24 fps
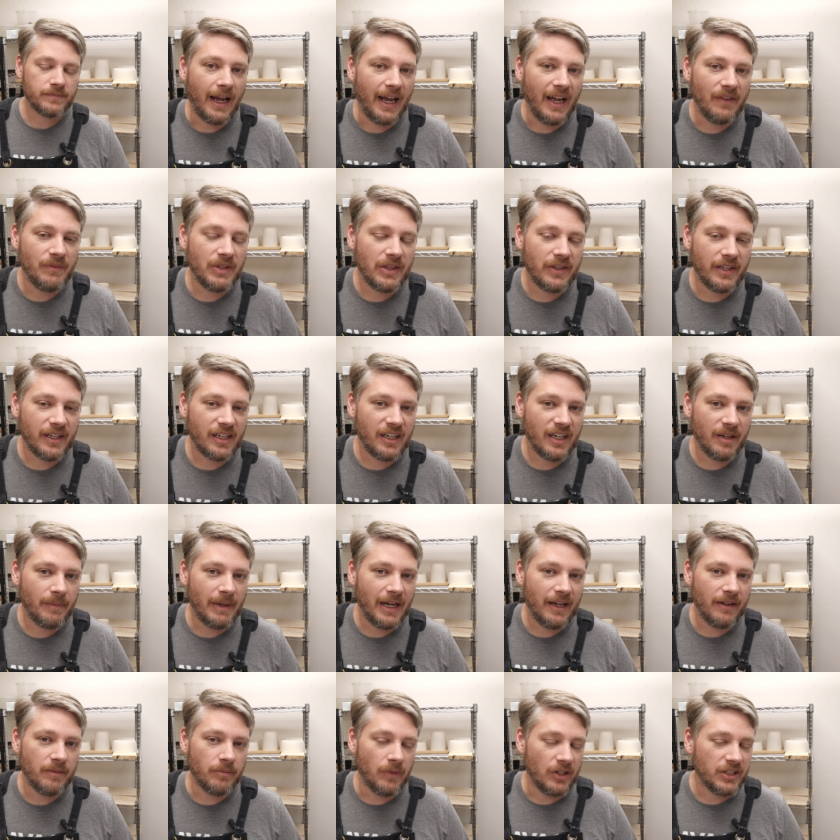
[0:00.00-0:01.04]
I have been thinking
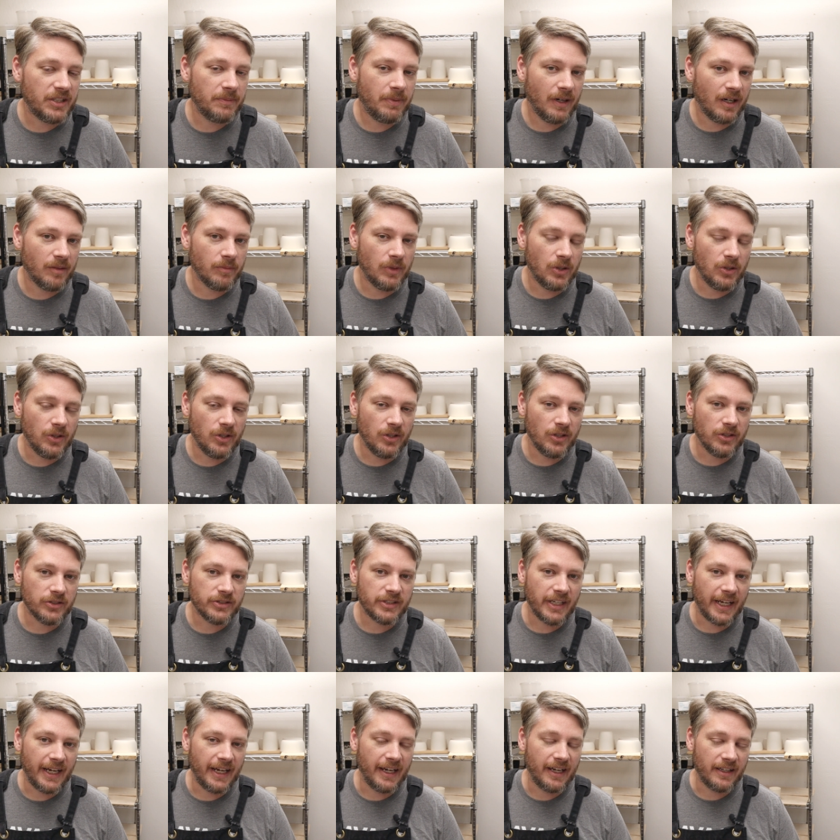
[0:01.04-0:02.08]
about multi-part molds
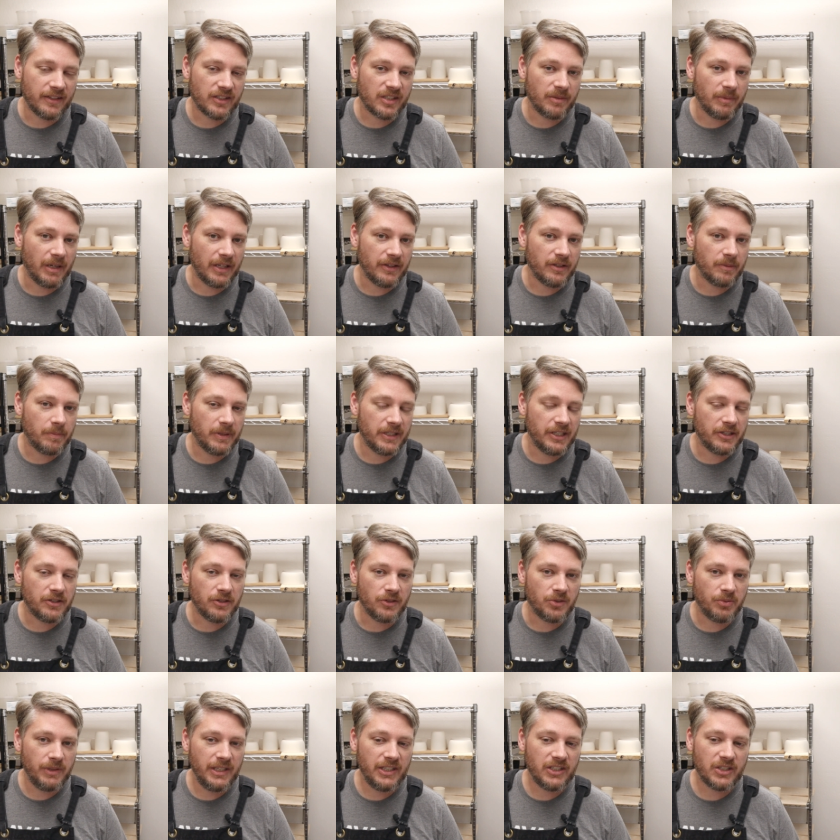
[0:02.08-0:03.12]
and some other potential
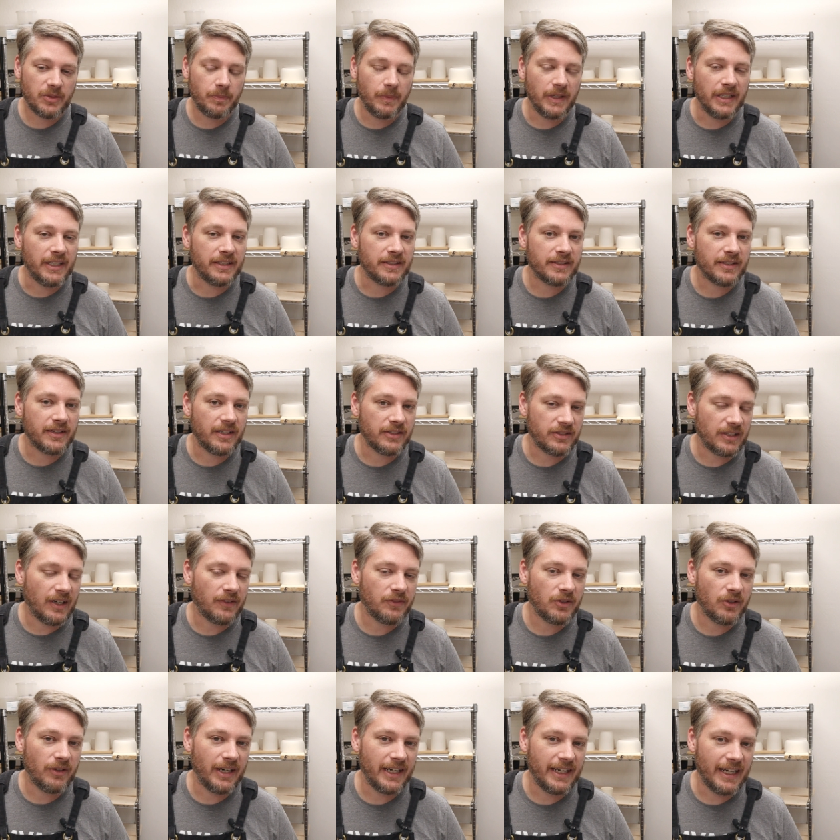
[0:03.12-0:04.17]
tweaks, but the
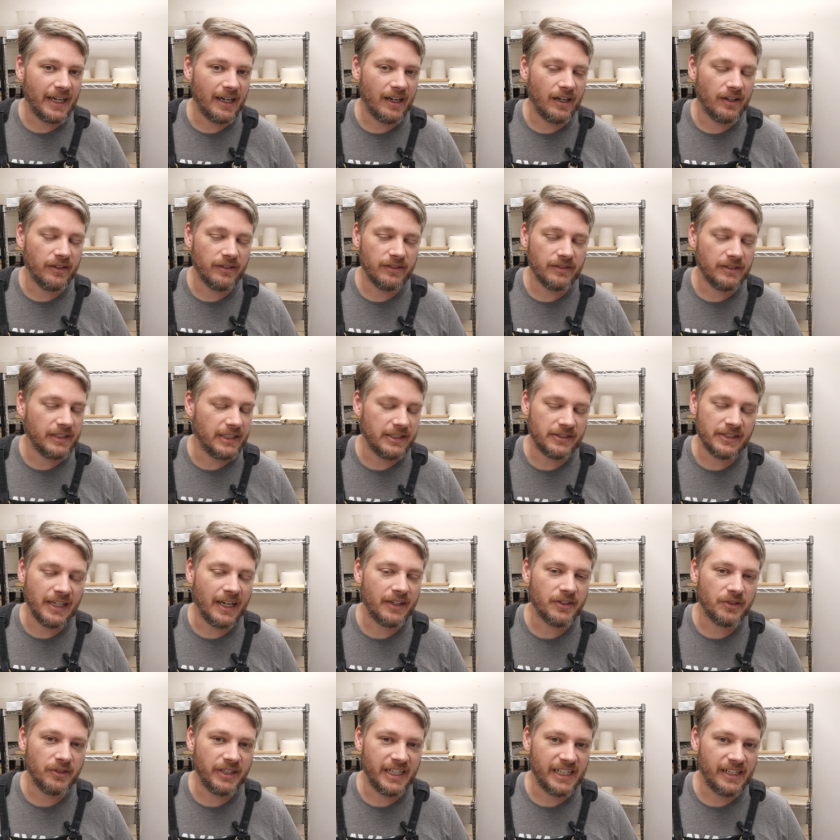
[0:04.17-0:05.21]
software right now is
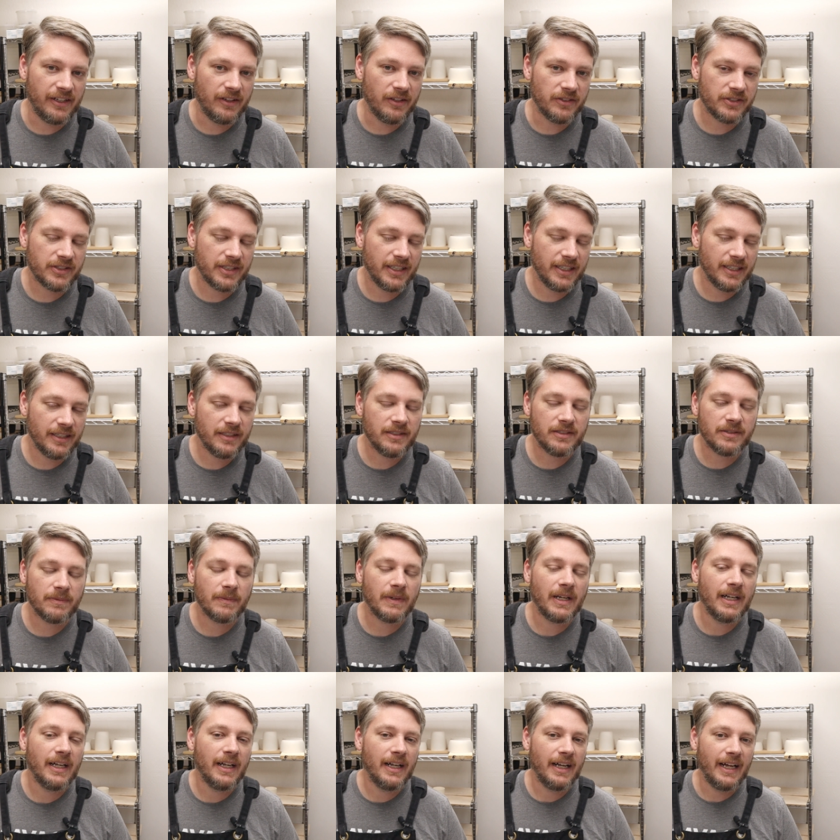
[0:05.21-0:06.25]
not doing any of those things.
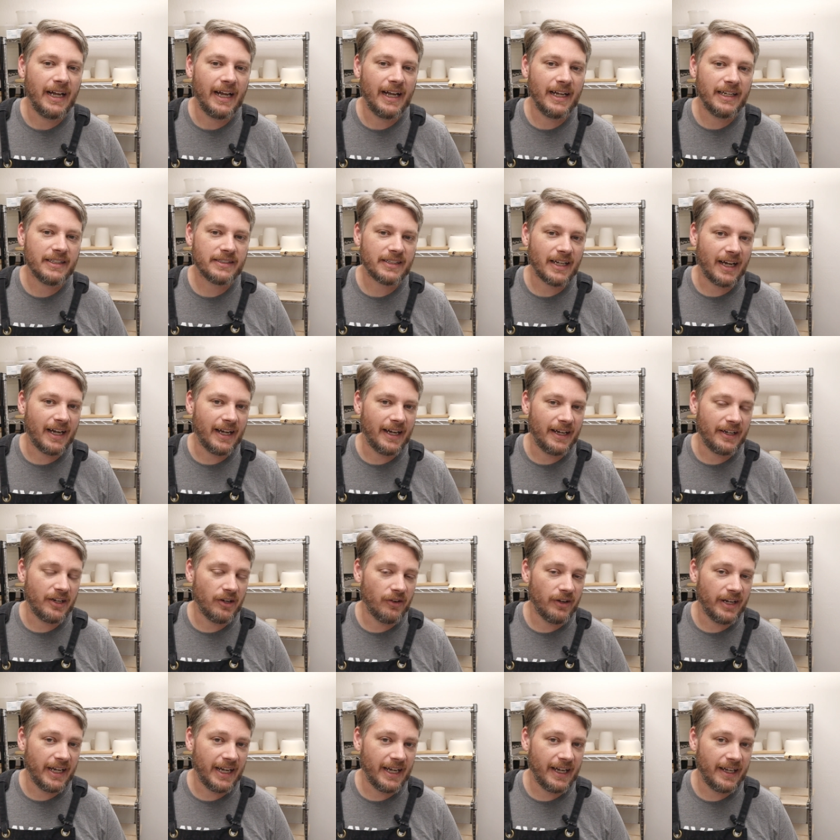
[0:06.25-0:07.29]
as I
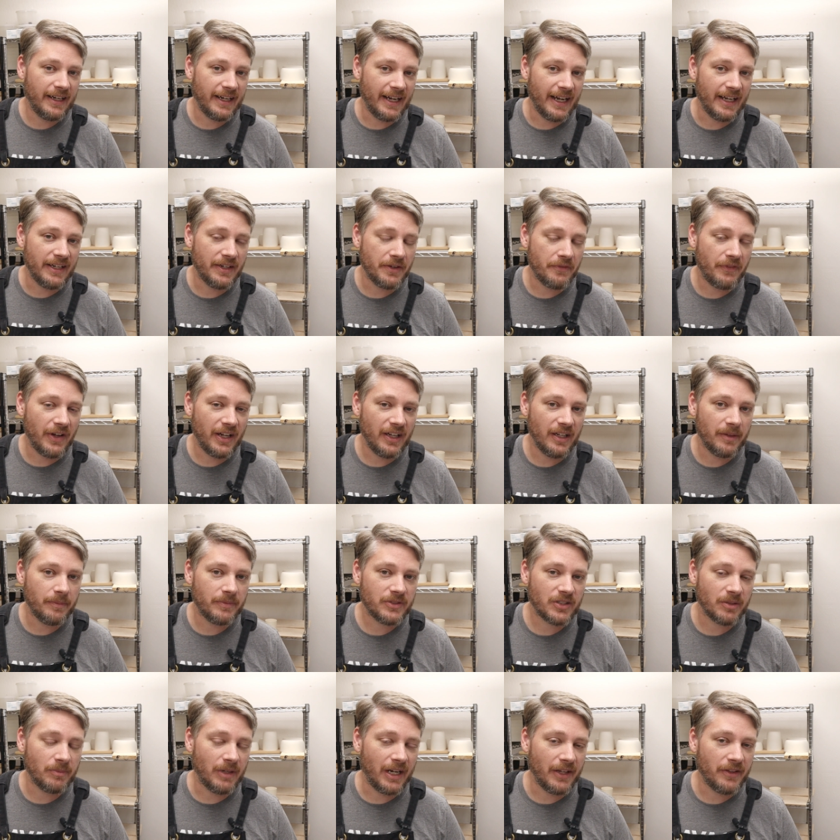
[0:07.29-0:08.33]
go ahead and develop
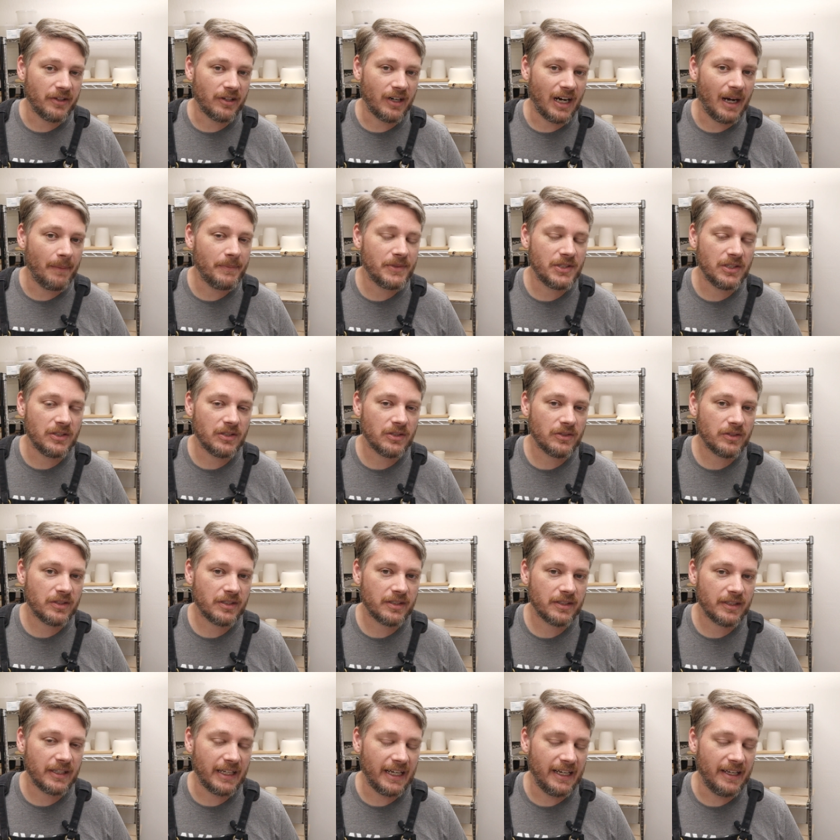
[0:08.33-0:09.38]
some other
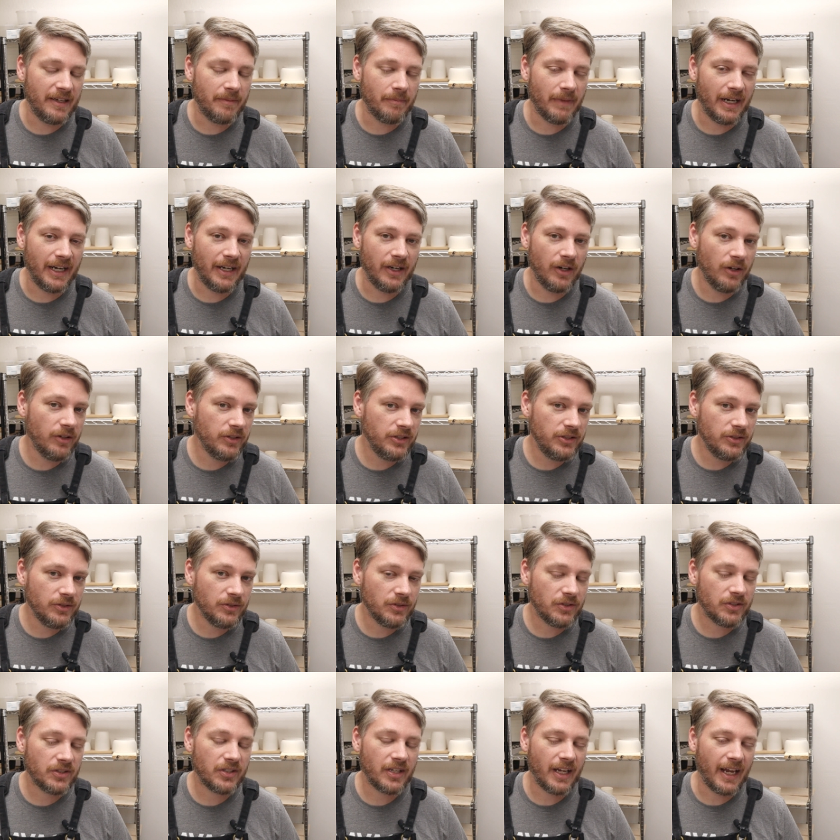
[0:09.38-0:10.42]
options in my own
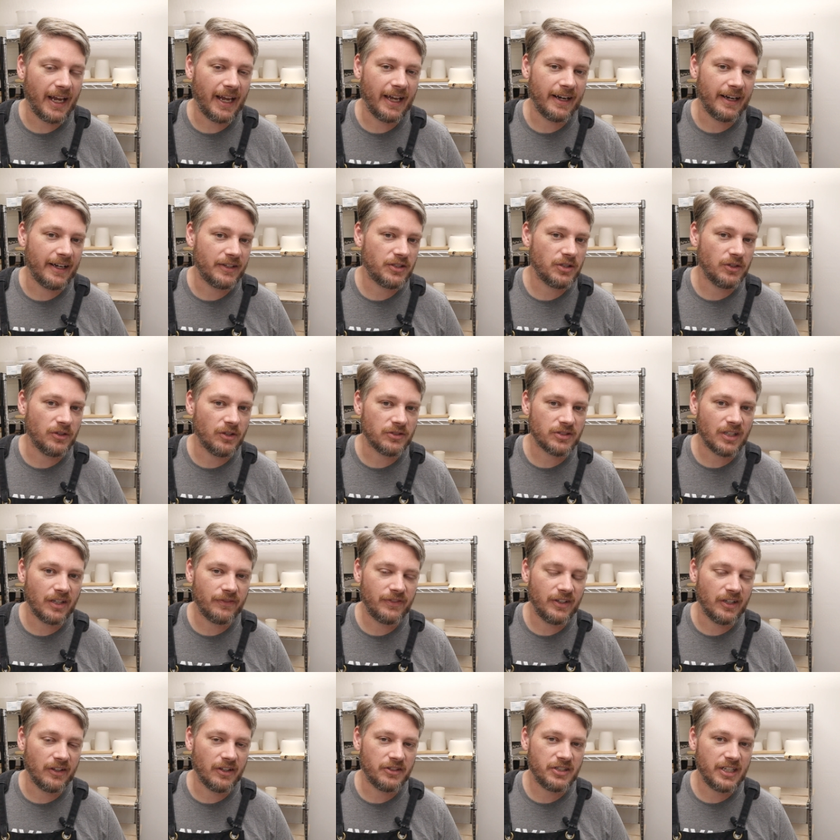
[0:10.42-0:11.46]
use, and I show those
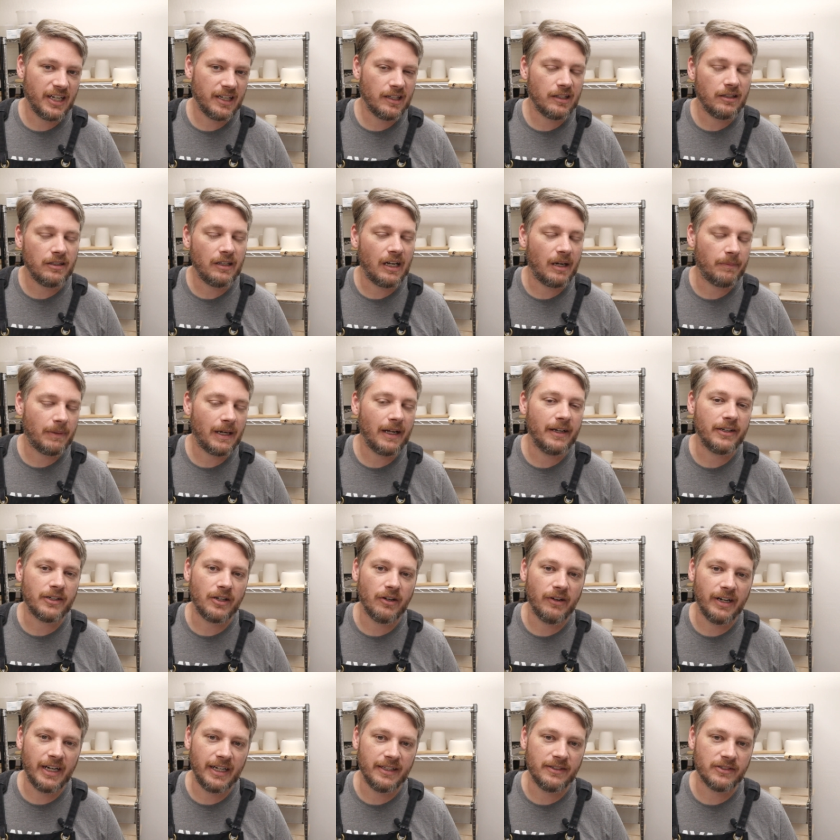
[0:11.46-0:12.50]
off here on the channel, I'll probably
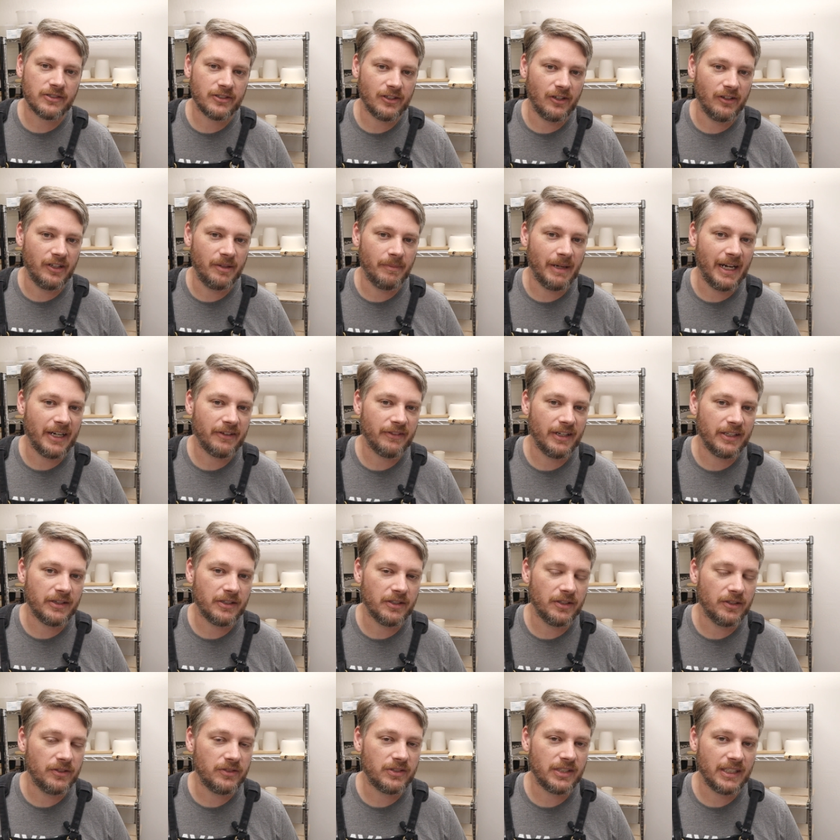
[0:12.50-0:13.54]
go ahead and slowly migrate
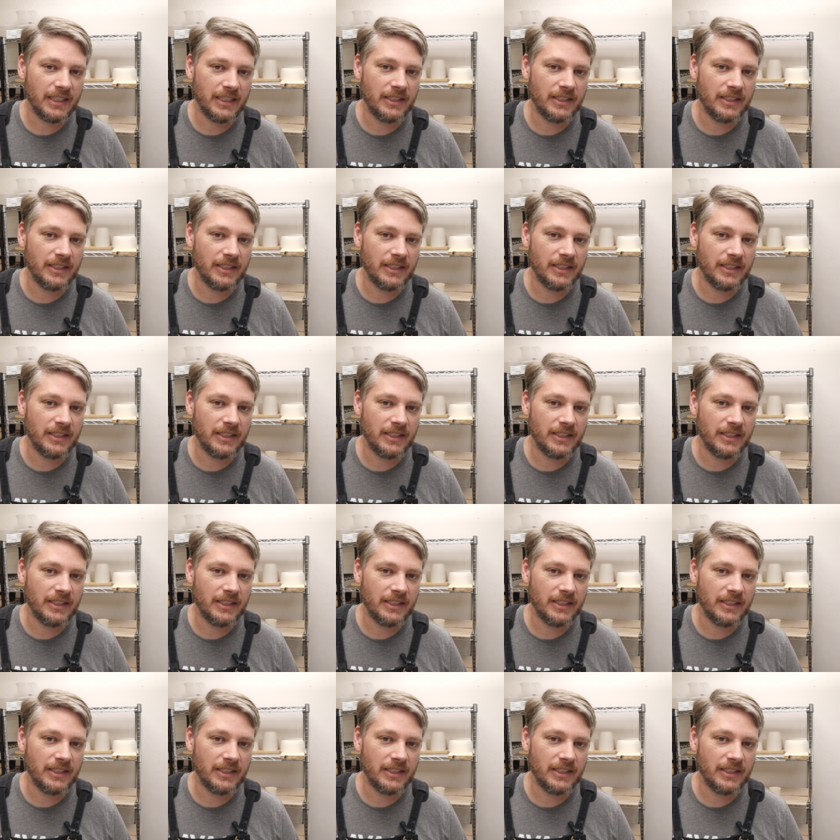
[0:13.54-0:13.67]
those